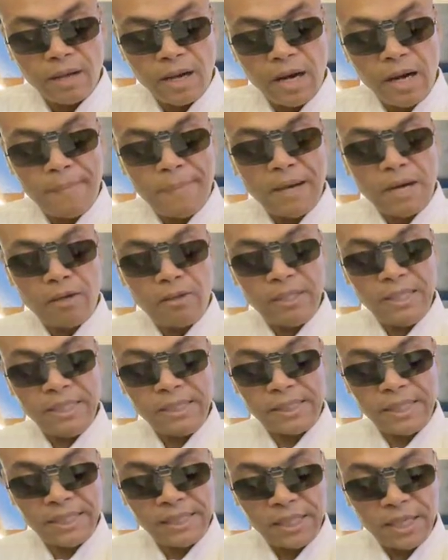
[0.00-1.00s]
about, it
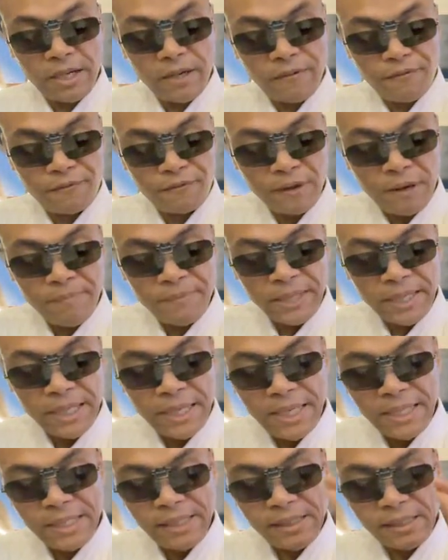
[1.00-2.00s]
says here, from the
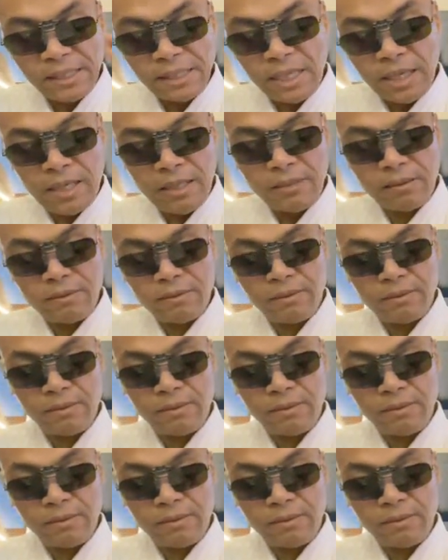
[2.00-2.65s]
hidden sun.